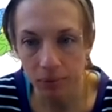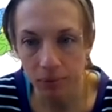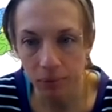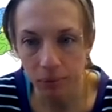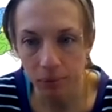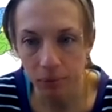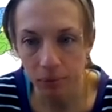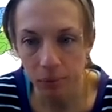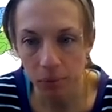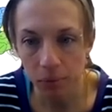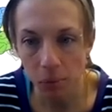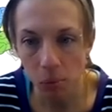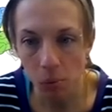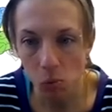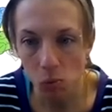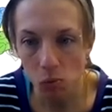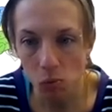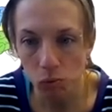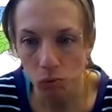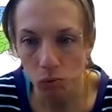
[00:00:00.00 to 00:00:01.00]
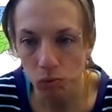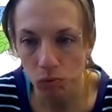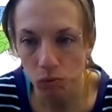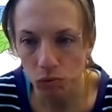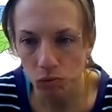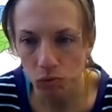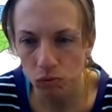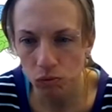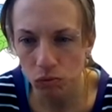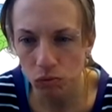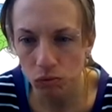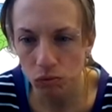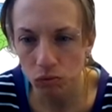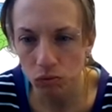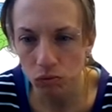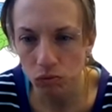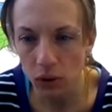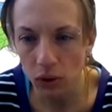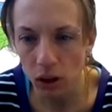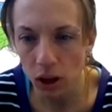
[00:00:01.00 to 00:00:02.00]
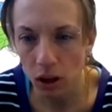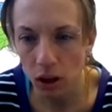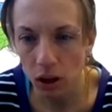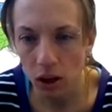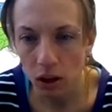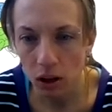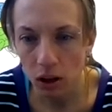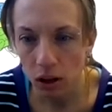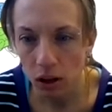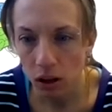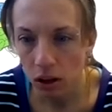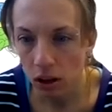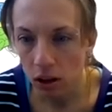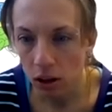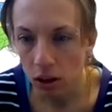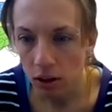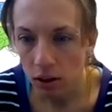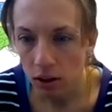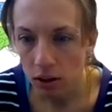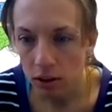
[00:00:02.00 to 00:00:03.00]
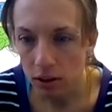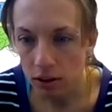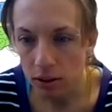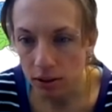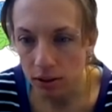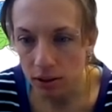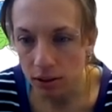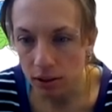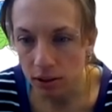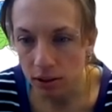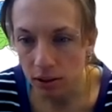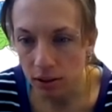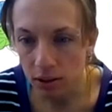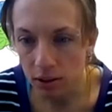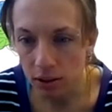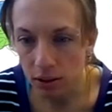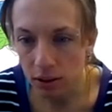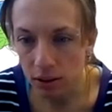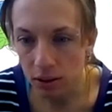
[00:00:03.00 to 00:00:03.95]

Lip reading: (silence)